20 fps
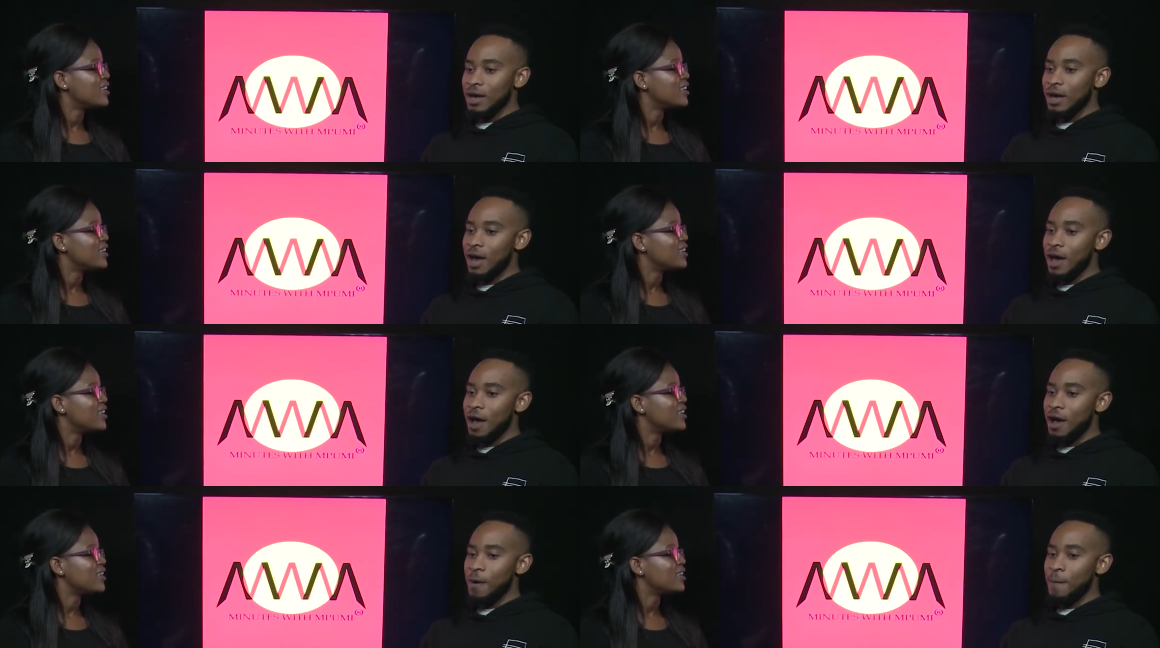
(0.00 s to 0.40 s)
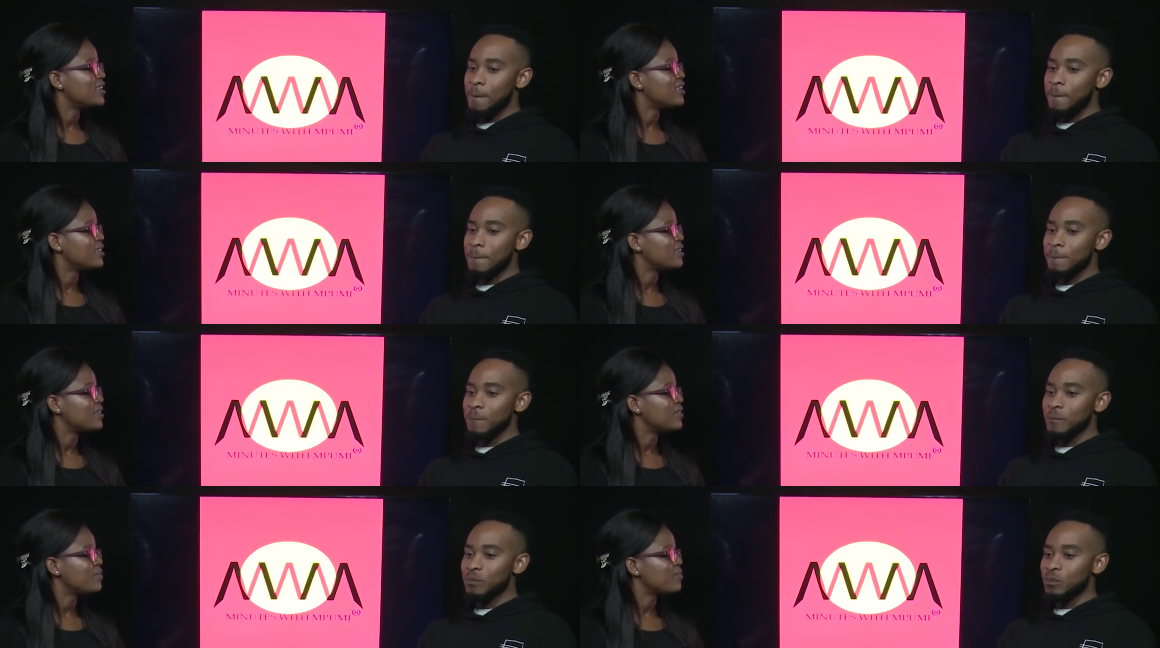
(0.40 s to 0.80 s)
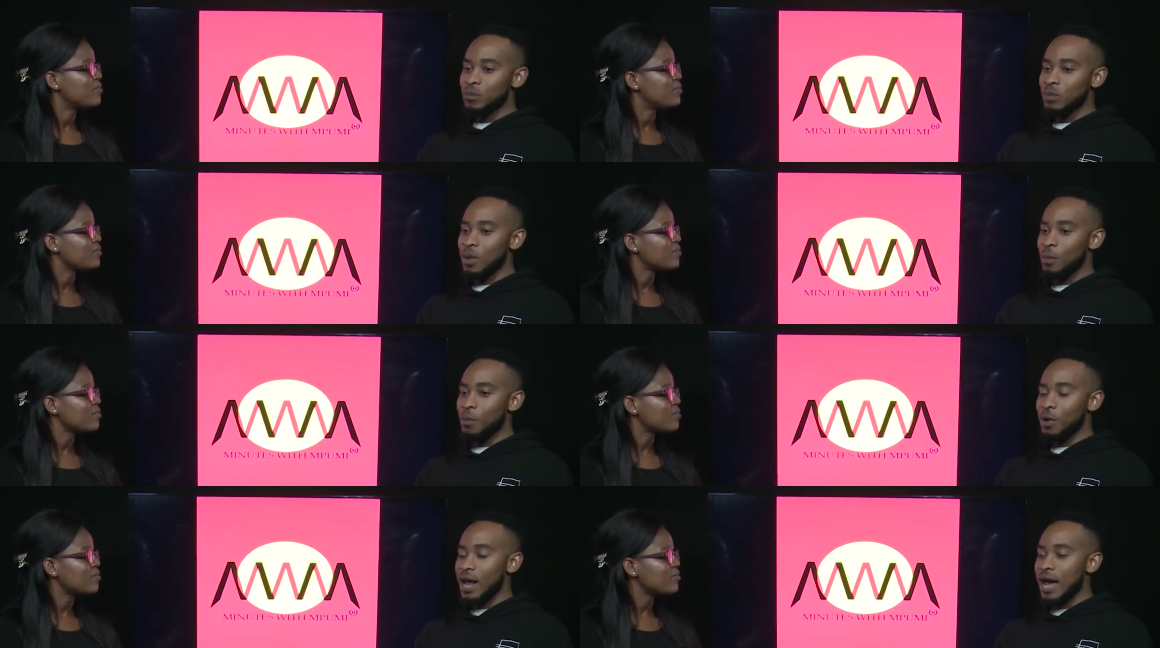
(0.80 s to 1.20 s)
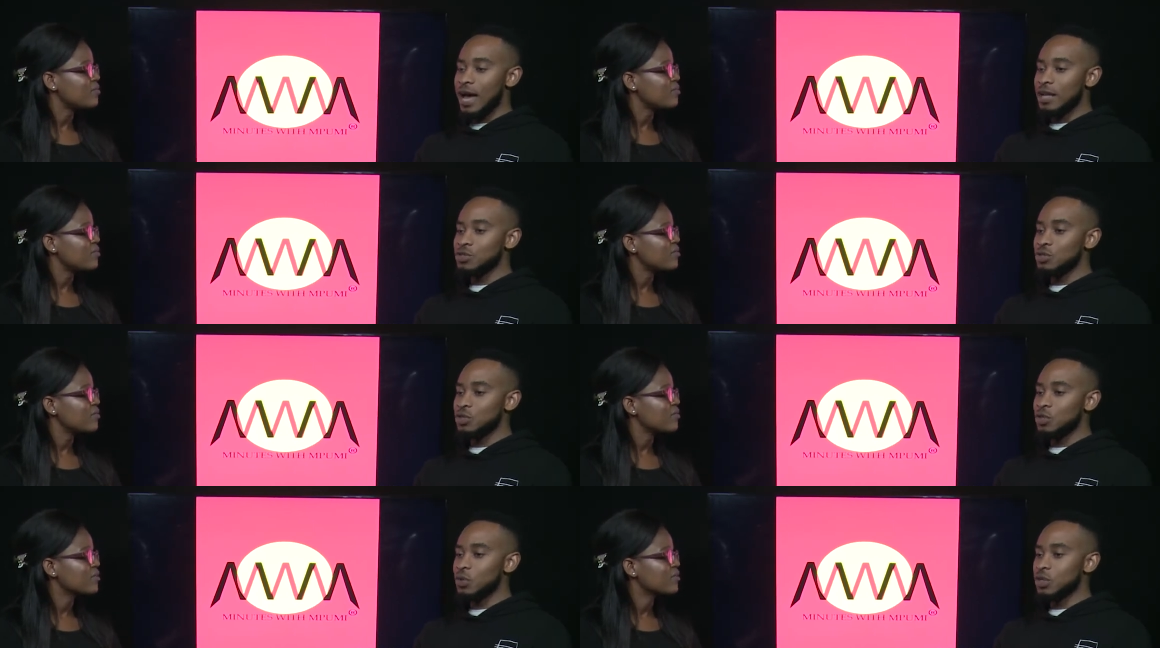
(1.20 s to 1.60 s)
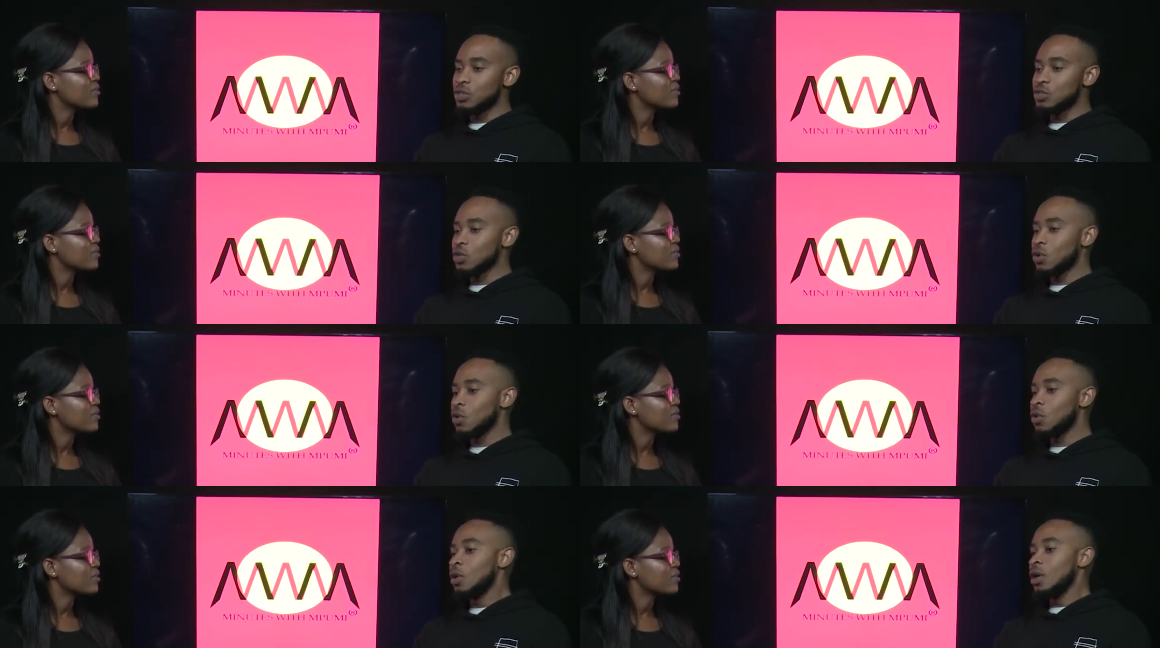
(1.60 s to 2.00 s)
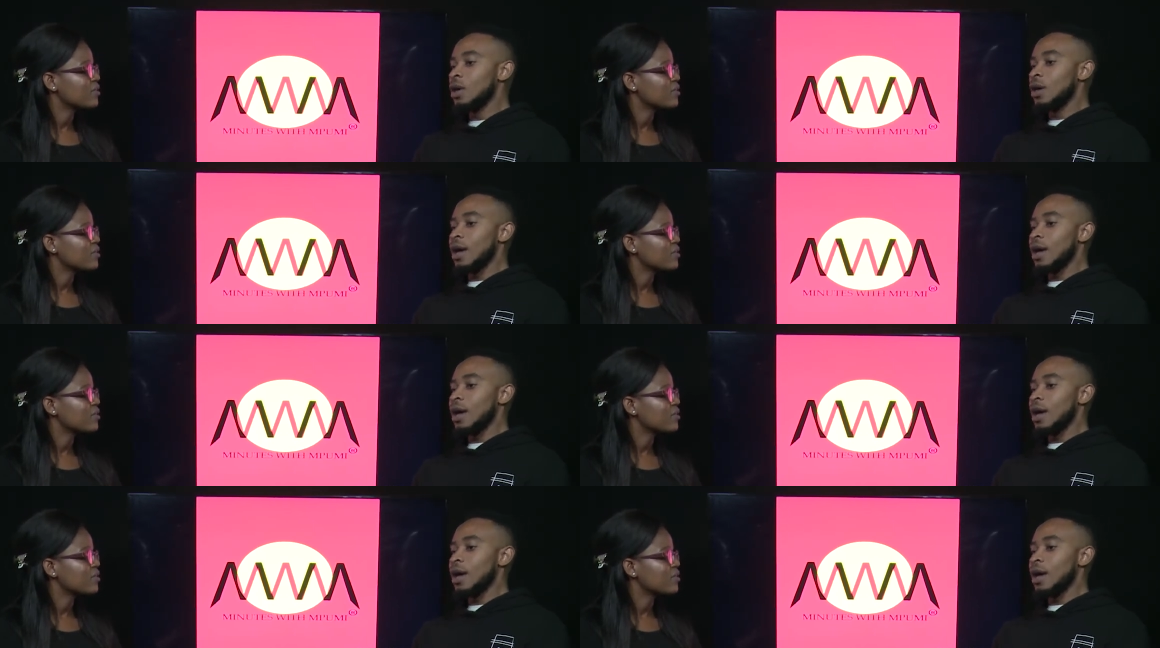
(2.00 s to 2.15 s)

Speaker 1: Um, but I had to do it. So